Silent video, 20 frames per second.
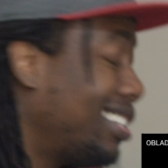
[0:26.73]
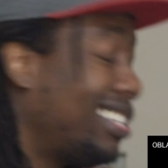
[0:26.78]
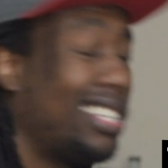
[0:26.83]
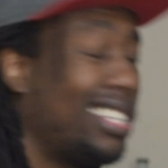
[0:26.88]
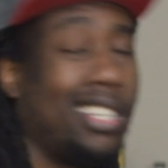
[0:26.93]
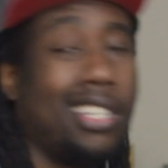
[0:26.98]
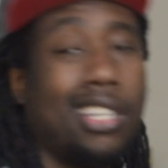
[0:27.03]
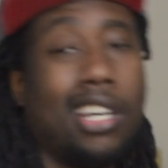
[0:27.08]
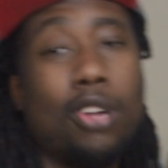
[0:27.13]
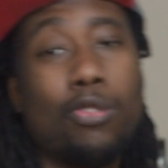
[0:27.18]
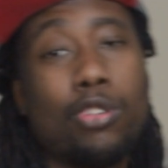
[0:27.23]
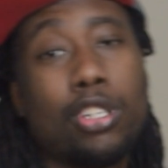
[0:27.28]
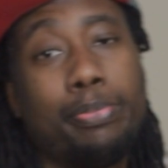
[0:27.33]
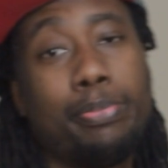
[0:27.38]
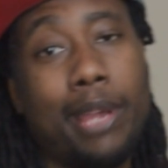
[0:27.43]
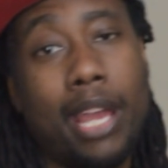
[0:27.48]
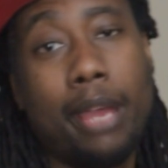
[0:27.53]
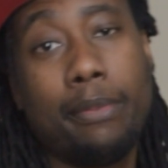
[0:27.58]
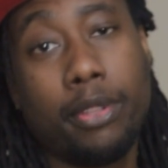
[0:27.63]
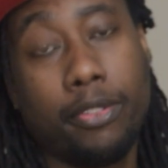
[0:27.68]
y'all were
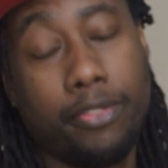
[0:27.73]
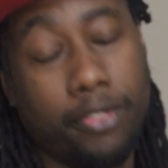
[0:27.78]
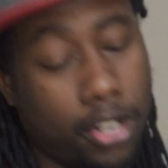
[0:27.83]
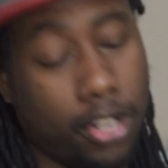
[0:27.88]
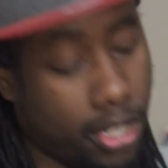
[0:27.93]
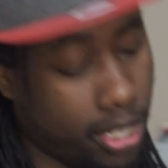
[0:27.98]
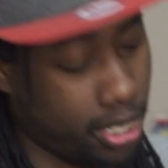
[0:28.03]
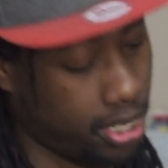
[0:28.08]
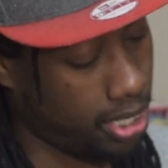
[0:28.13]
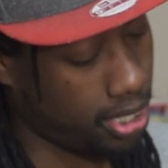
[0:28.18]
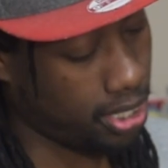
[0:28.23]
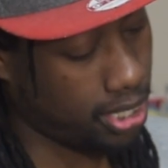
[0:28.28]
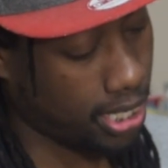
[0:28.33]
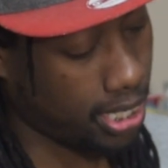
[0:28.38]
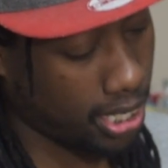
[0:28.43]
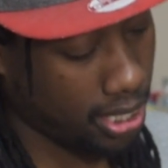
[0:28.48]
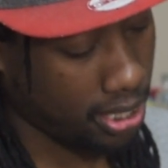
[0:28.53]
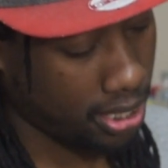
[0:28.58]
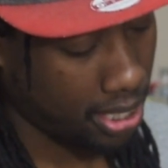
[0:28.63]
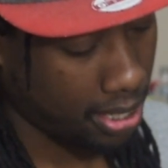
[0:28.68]
spamming the fuck out of this, like I
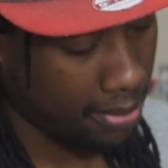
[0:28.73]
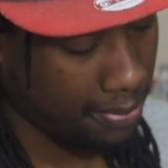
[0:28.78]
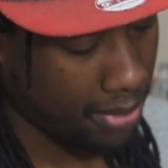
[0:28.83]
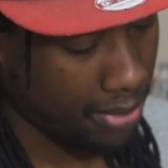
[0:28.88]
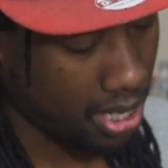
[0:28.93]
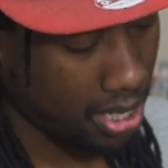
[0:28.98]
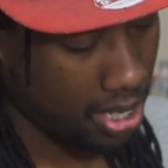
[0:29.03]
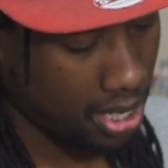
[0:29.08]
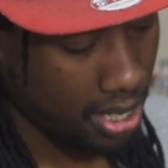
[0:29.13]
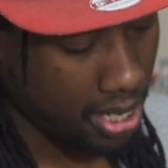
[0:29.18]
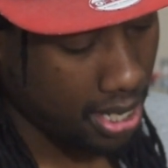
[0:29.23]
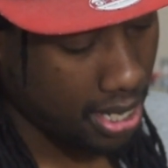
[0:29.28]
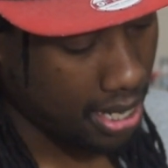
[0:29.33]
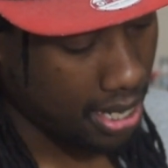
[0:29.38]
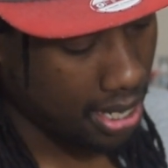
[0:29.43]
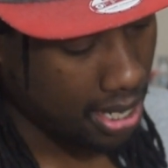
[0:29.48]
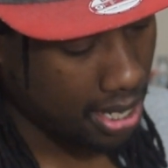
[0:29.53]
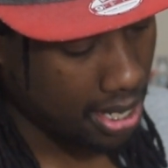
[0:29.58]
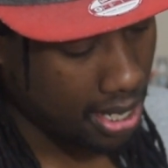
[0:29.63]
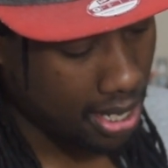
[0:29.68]
said, bro.
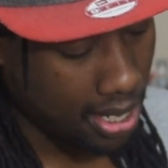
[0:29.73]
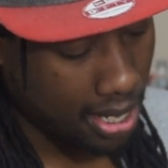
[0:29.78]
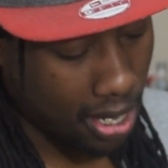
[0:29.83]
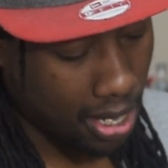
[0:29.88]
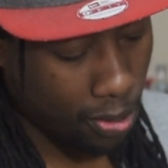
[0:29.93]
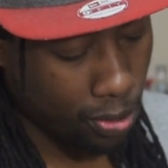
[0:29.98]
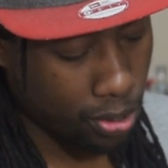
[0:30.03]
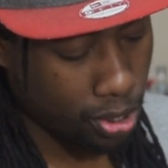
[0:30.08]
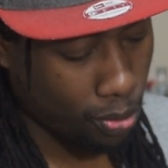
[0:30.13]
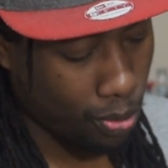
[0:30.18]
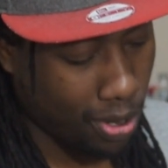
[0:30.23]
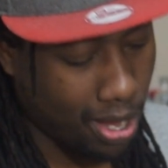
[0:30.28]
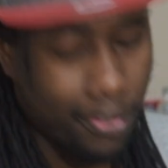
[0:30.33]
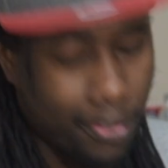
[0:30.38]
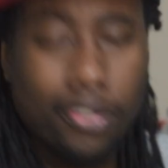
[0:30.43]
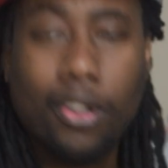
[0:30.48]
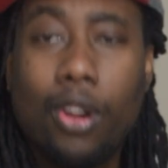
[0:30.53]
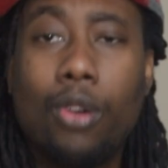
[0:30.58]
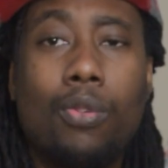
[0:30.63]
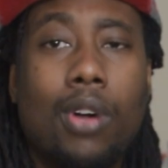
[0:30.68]
I was away for
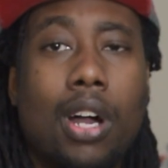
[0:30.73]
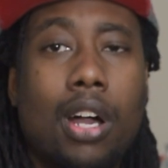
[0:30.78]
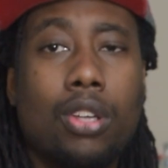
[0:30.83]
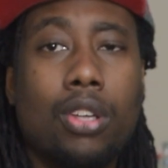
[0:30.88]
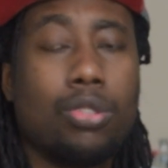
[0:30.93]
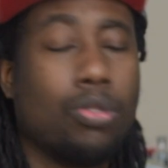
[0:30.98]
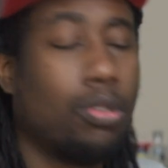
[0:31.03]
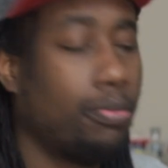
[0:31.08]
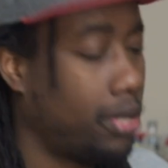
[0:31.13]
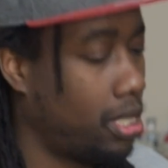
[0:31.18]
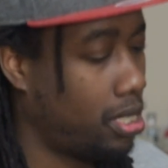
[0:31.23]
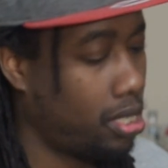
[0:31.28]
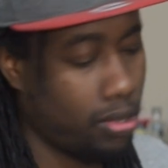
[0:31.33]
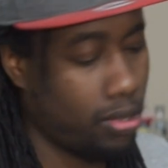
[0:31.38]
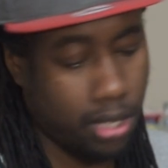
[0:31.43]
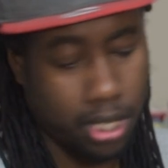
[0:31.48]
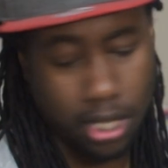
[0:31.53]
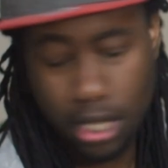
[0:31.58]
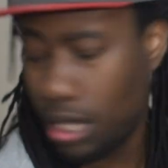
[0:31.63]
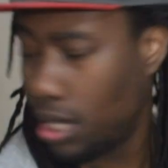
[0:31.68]
a while, I was with my
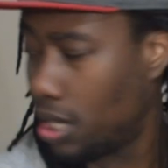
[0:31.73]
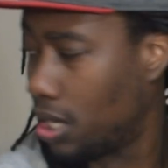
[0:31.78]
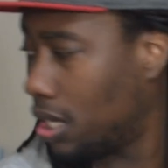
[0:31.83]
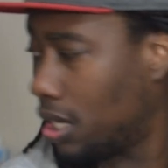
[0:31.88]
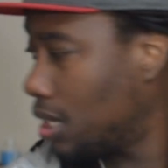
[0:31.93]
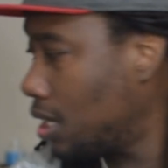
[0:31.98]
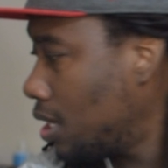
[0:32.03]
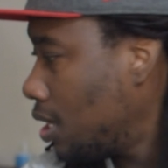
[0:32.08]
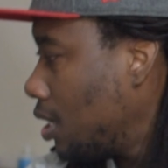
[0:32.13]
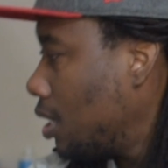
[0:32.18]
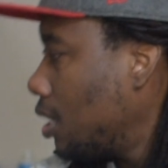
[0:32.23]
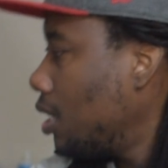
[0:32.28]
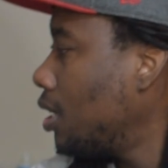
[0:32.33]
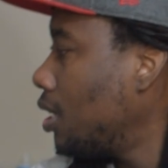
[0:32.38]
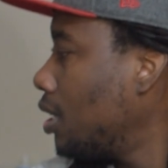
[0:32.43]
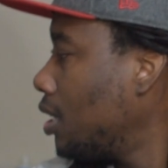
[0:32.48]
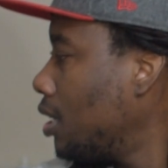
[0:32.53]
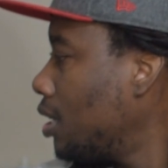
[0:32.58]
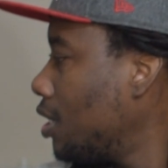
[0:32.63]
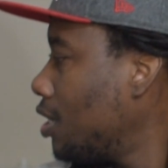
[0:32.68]
shorty.
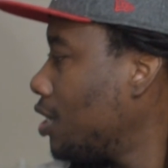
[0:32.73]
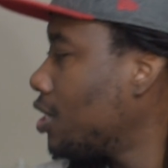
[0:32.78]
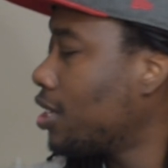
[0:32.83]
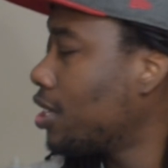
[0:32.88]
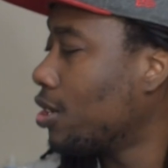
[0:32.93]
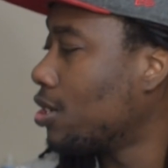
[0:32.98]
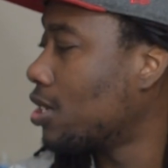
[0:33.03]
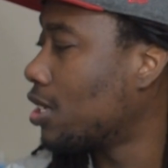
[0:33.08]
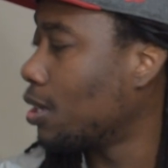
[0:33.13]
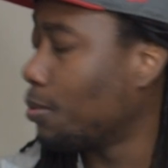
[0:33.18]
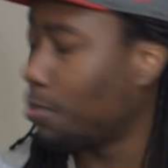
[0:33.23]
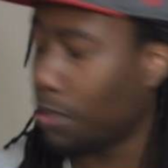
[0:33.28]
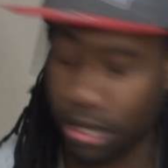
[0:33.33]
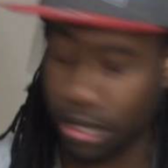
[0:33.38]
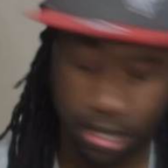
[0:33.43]
Still sleeping.